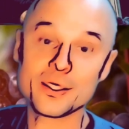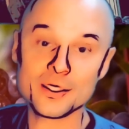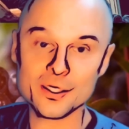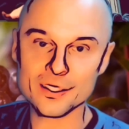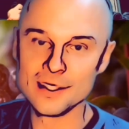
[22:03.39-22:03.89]

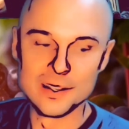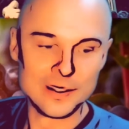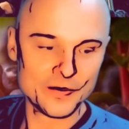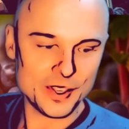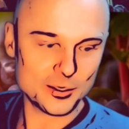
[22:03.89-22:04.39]
So
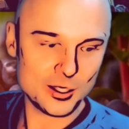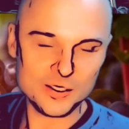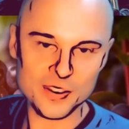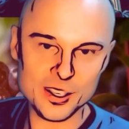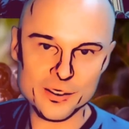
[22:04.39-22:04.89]
that's what this
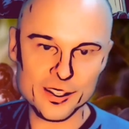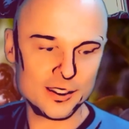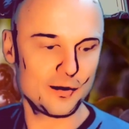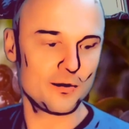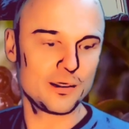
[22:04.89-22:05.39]
video
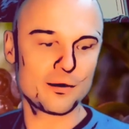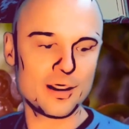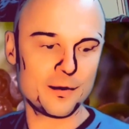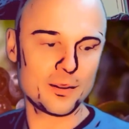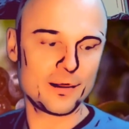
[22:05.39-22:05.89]
is. Me
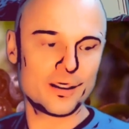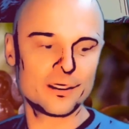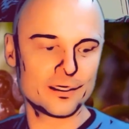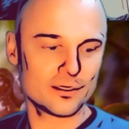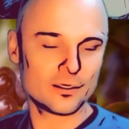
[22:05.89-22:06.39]
rapping about
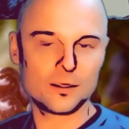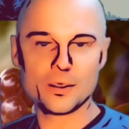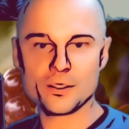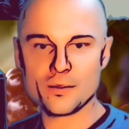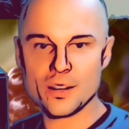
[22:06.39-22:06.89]
a
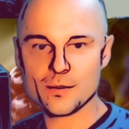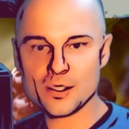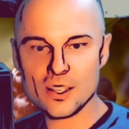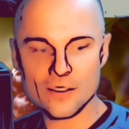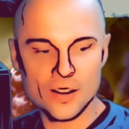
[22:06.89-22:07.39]
bunch of random
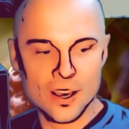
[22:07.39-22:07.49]
stuff.